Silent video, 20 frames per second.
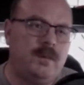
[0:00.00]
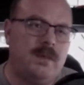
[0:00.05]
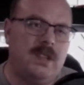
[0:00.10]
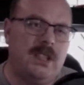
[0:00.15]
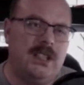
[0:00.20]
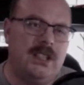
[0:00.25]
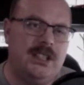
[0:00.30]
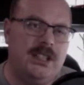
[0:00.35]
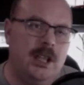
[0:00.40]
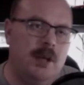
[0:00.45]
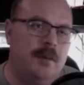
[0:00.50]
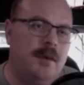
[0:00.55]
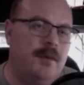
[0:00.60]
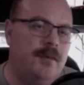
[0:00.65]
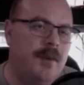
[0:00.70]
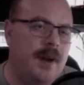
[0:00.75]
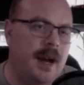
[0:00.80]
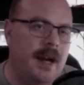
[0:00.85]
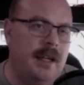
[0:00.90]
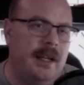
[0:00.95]
Still been
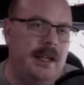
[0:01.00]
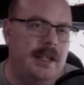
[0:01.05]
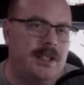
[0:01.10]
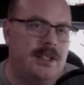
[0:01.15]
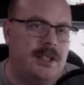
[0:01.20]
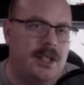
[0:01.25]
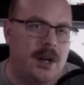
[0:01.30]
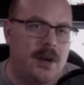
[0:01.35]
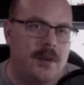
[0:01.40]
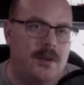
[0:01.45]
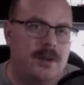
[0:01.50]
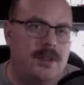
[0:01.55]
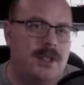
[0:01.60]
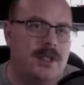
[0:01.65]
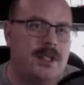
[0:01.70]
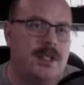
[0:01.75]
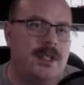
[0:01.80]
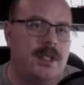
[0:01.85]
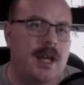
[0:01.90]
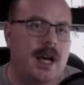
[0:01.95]
finding stones.